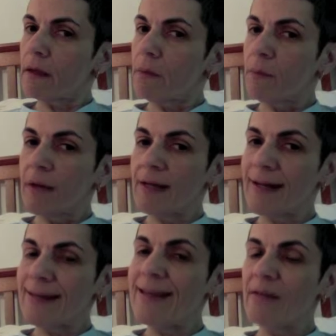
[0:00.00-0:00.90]
but
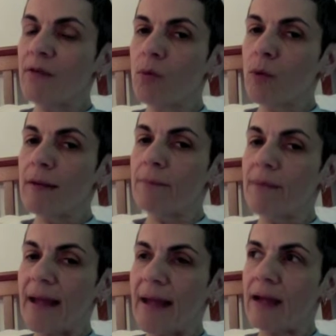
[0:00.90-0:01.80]
I never went
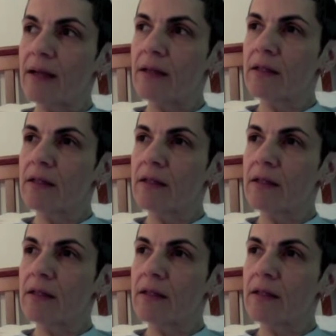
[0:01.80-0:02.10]
back.